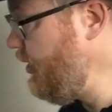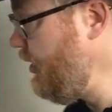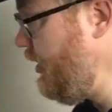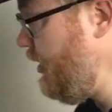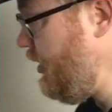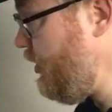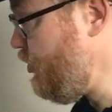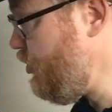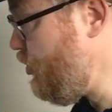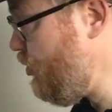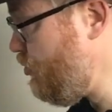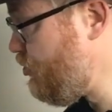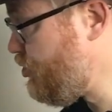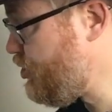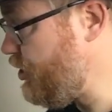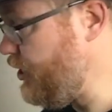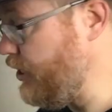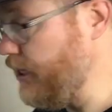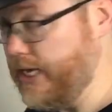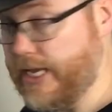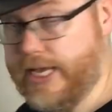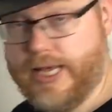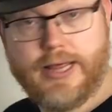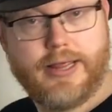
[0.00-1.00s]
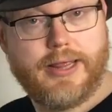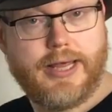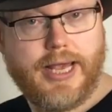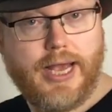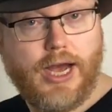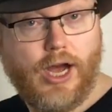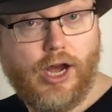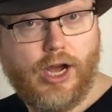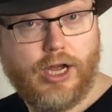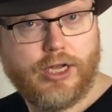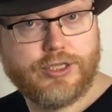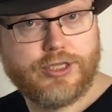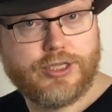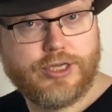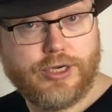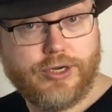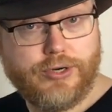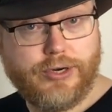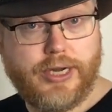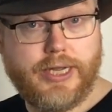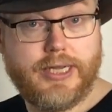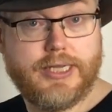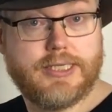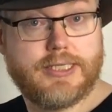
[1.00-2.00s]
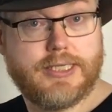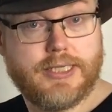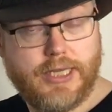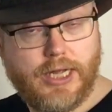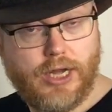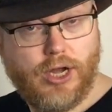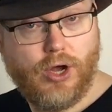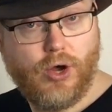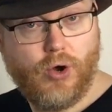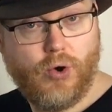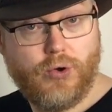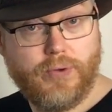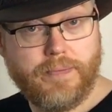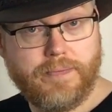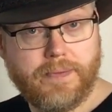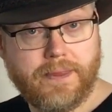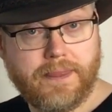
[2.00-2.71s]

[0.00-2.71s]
Usually the answer is no.